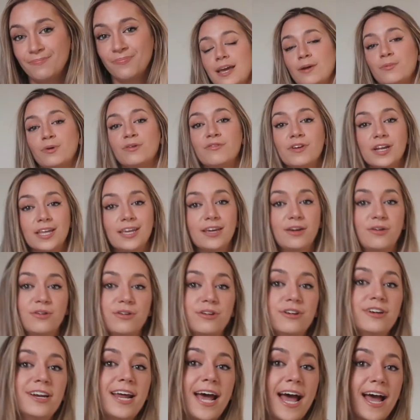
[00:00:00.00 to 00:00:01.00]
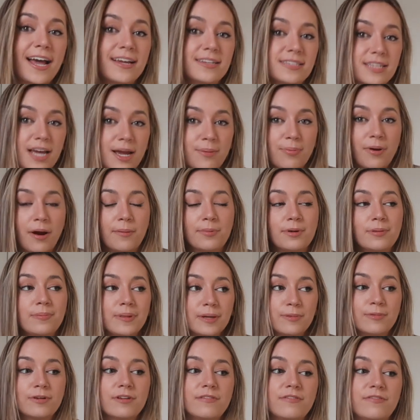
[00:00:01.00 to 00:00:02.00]
They were really good and I
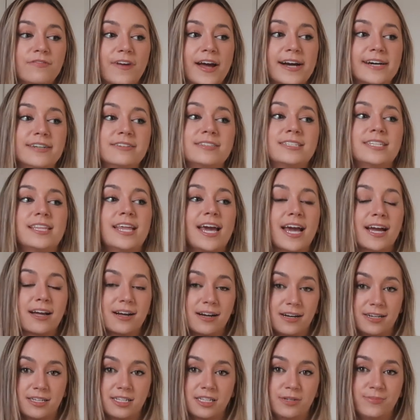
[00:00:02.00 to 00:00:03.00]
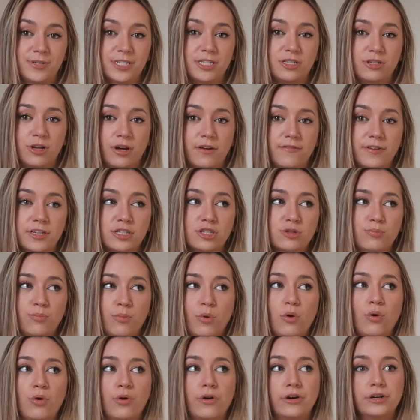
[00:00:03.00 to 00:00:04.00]
probably would have found their customer service
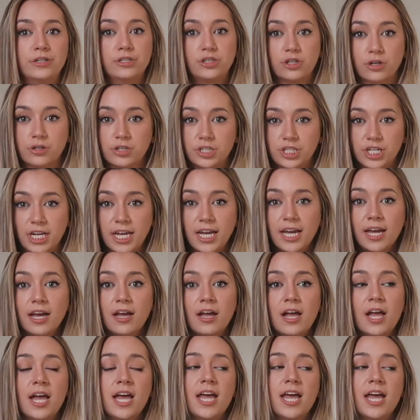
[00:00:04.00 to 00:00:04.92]
more dodgy